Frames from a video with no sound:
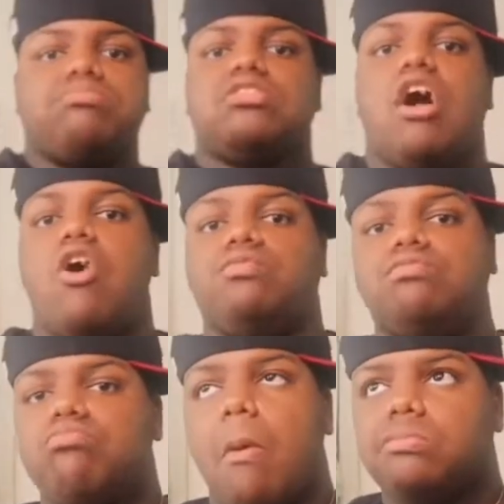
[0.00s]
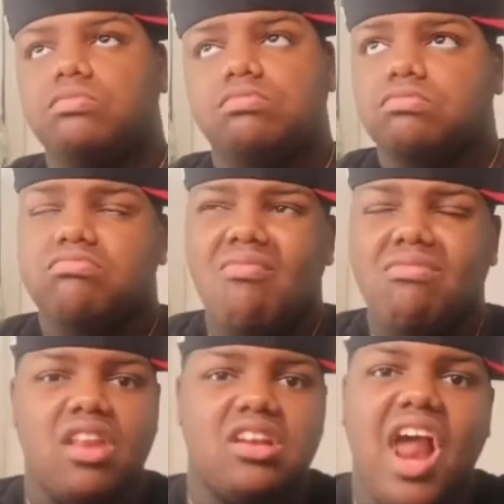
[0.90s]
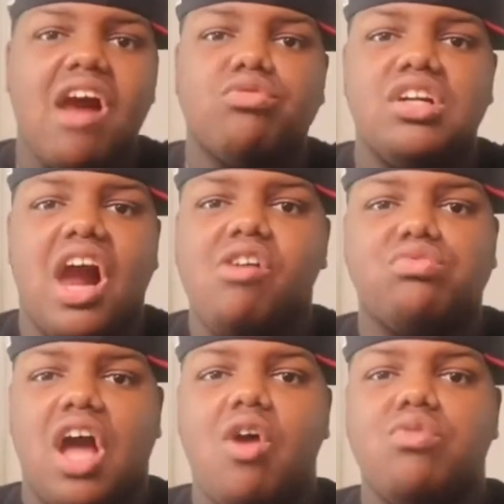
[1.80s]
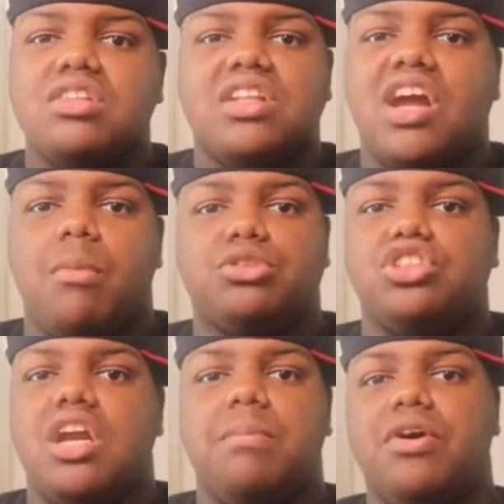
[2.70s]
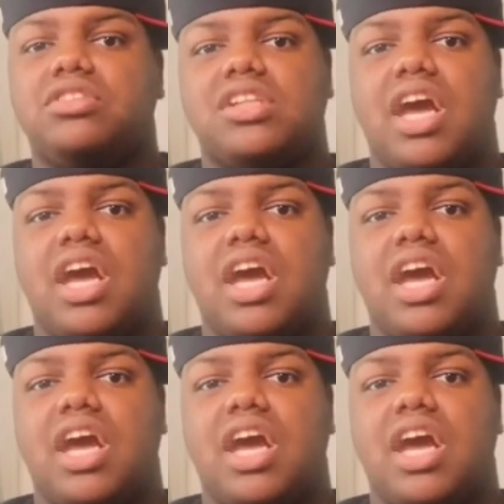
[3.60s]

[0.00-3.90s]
So not really. I don't really think I'm a shady person